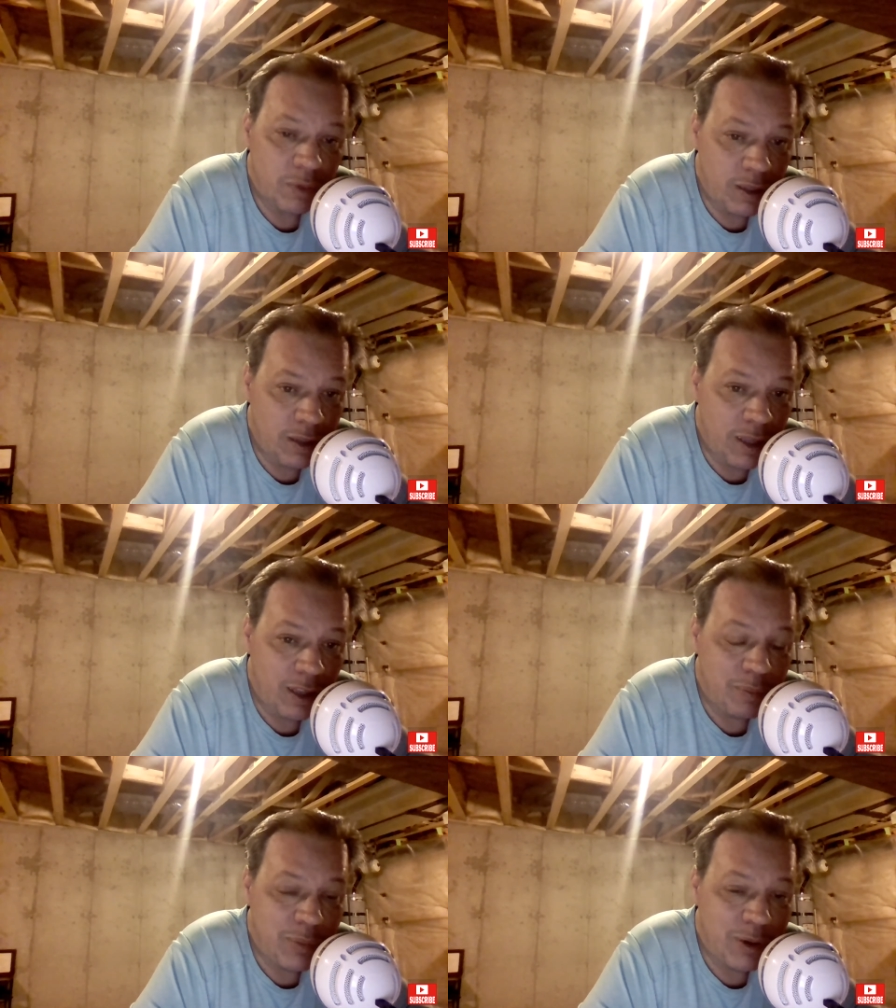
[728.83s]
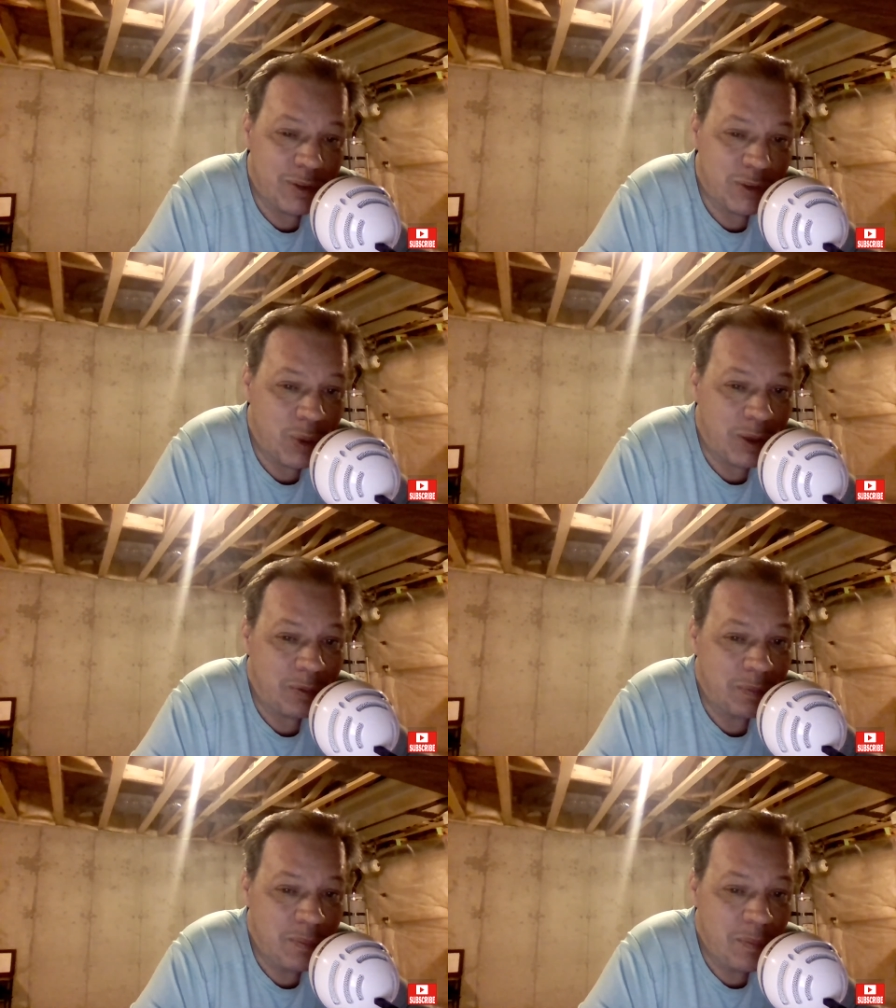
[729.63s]
hit that like button as
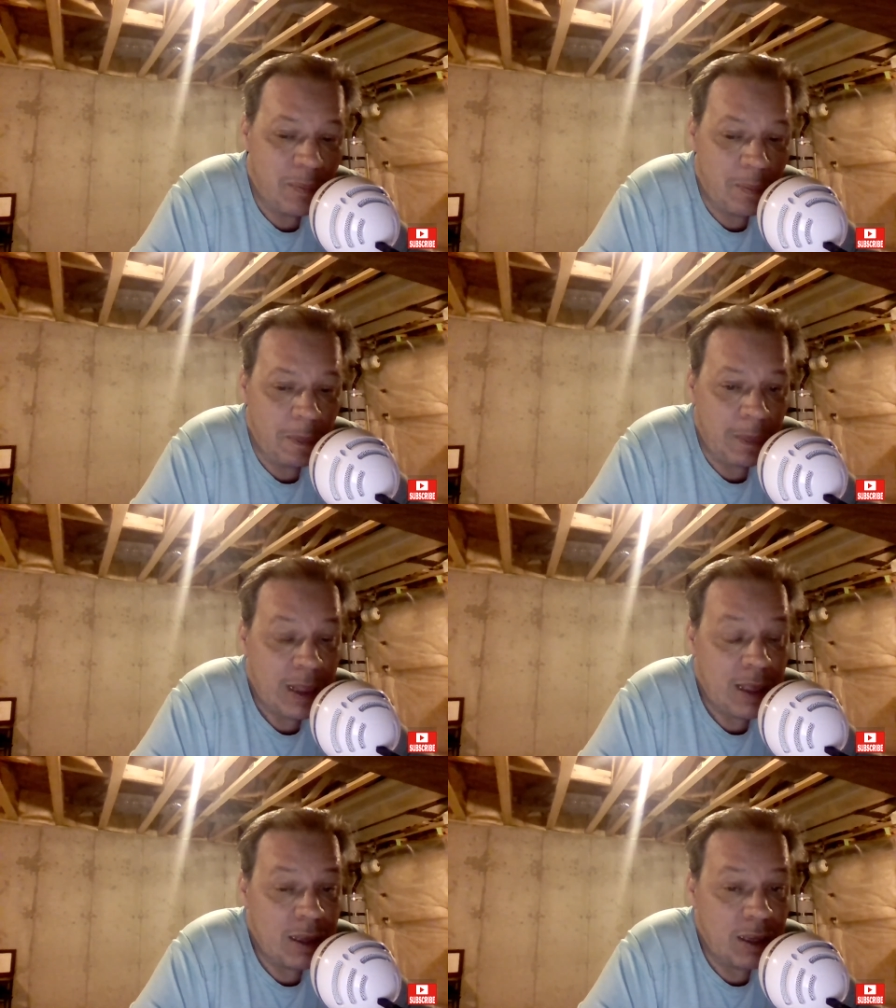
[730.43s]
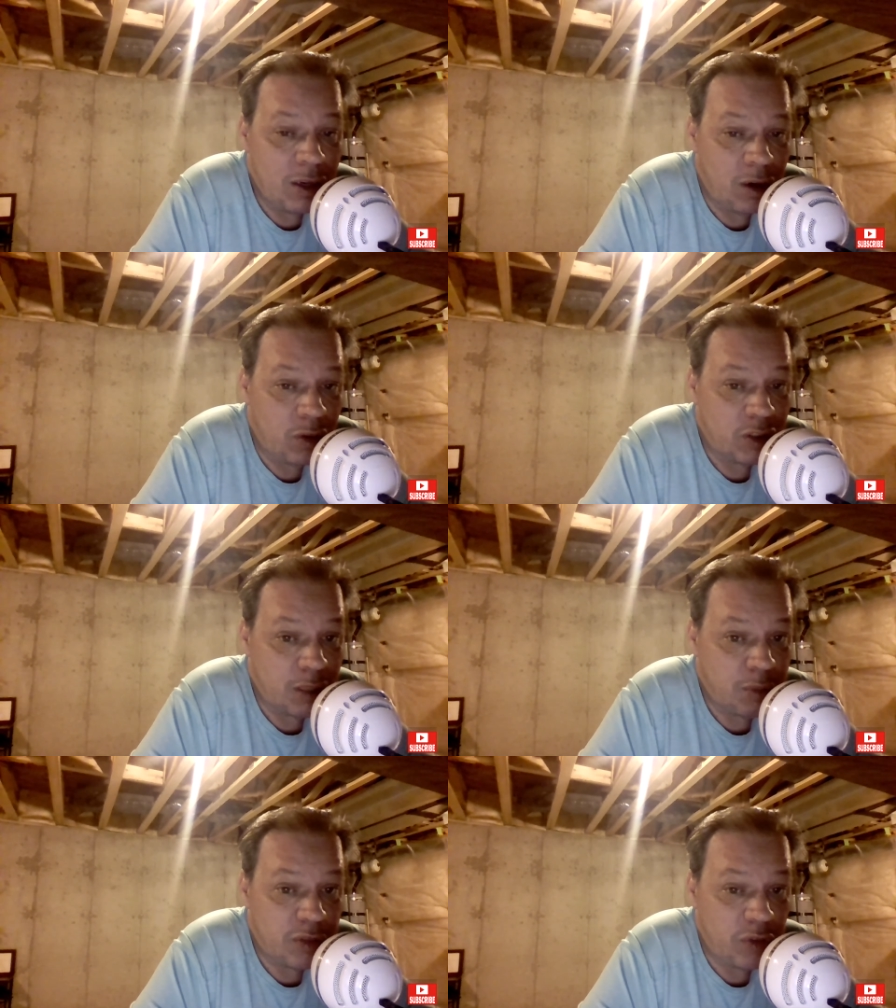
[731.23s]
well. Here are those
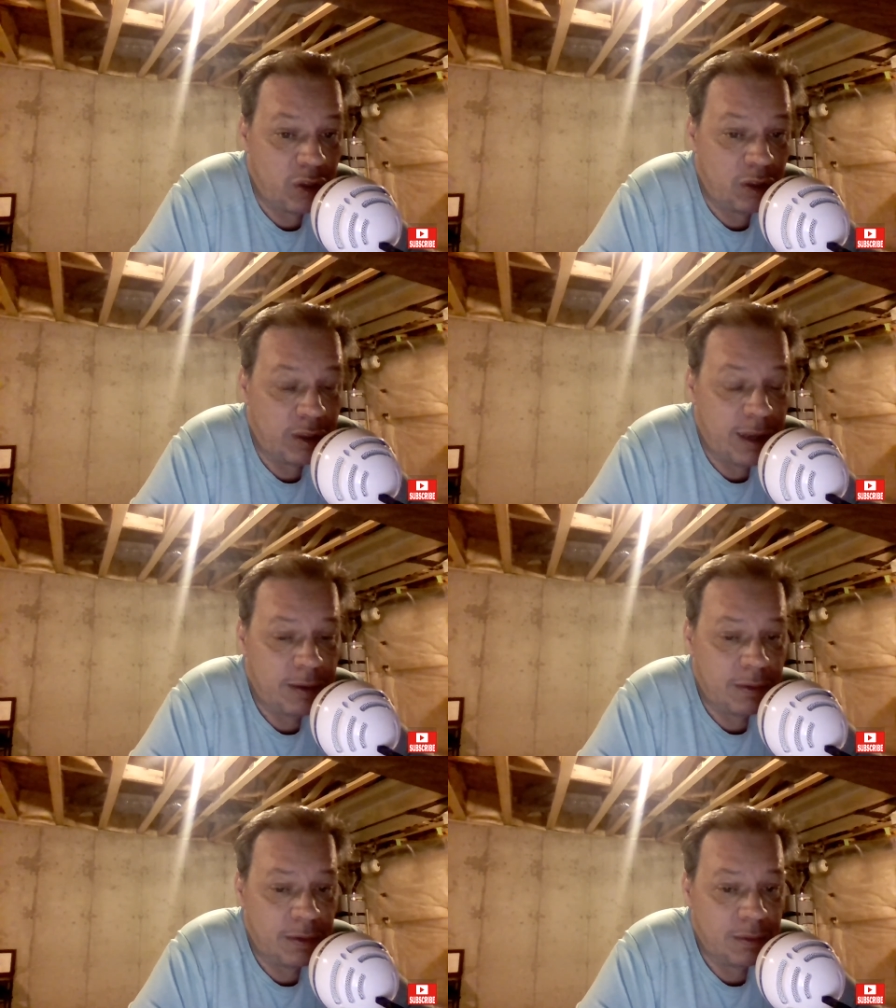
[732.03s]
numbers for you to look at,